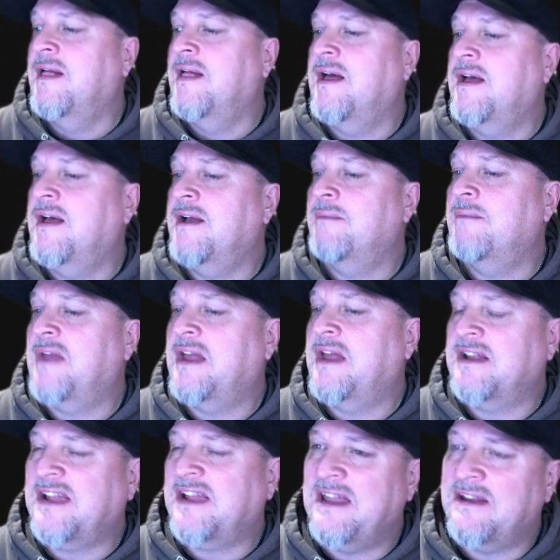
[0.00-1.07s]
And
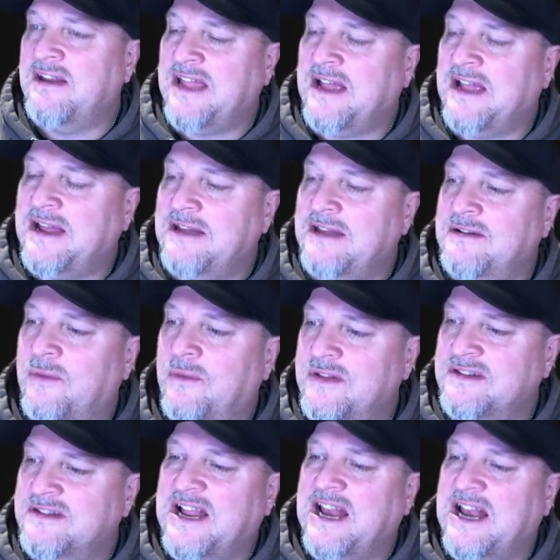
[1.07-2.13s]
again, I kept getting all
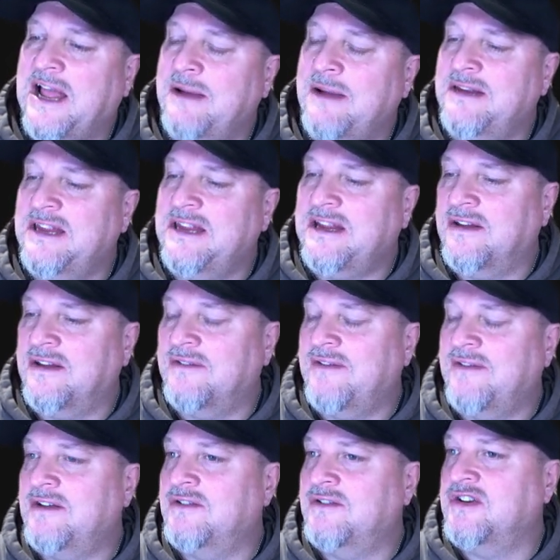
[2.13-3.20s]
this cloudy kind of
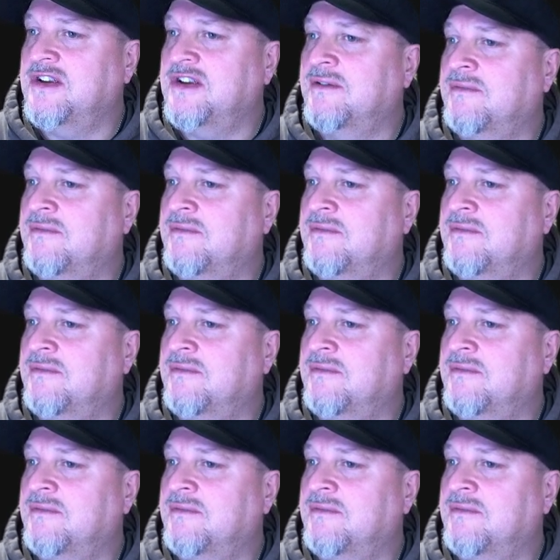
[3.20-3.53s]
energy.